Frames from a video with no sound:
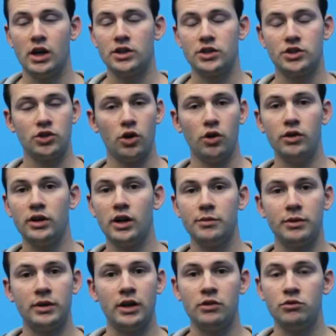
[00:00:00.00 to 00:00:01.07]
to tone
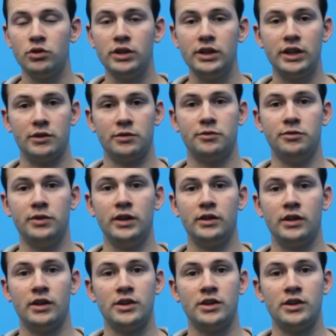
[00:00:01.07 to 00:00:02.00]
up and really get fit.